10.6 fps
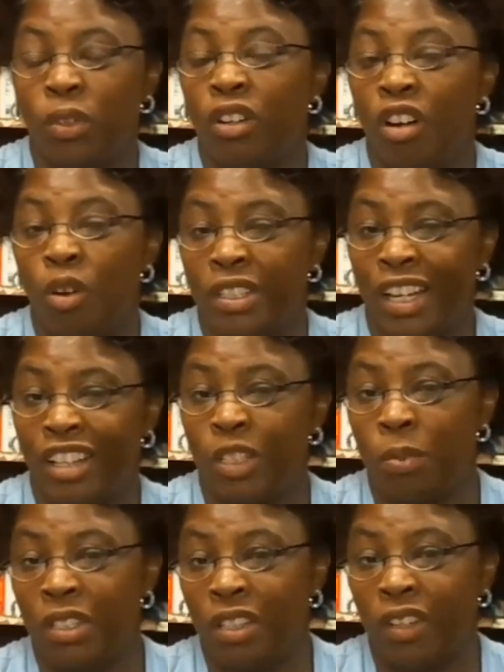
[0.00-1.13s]
We don't always have a
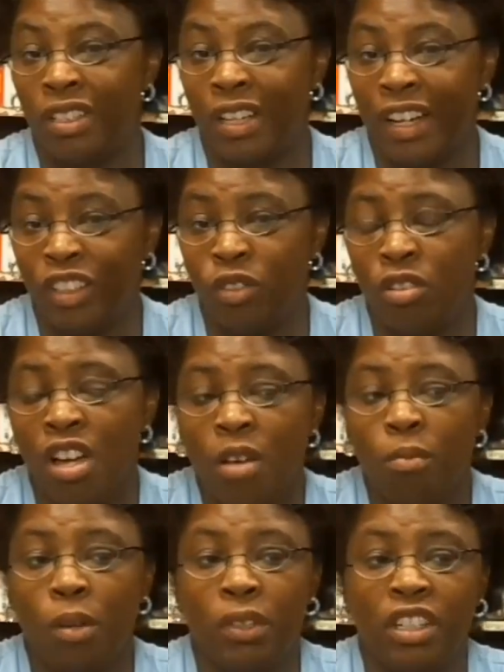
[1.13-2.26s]
specific title,
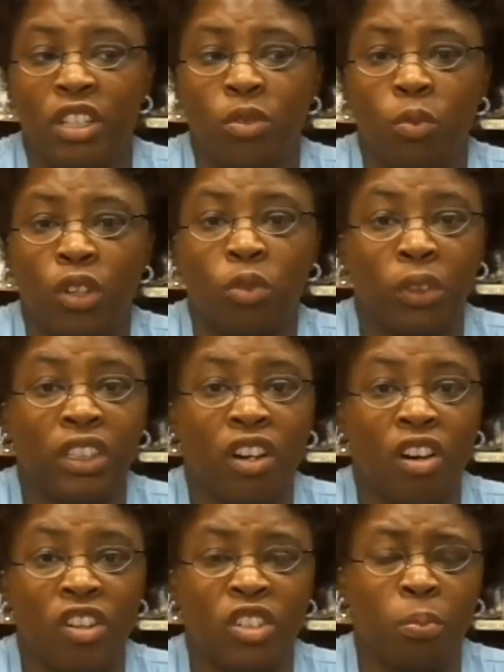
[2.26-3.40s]
but because we work really
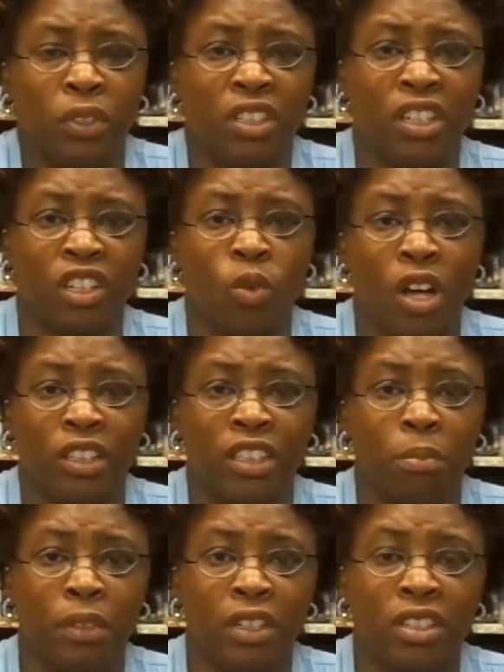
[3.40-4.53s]
hard to put together
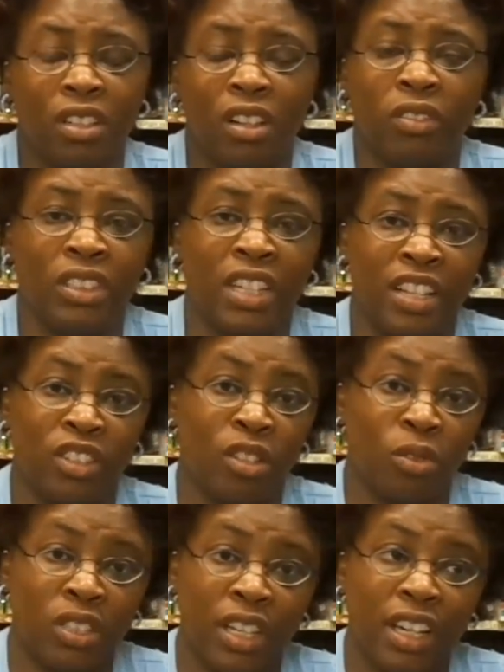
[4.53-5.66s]
quality books, oftentimes
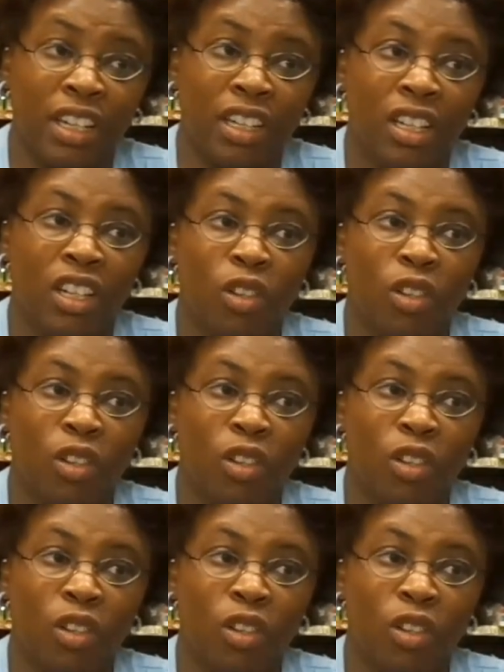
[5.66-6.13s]
they'll say,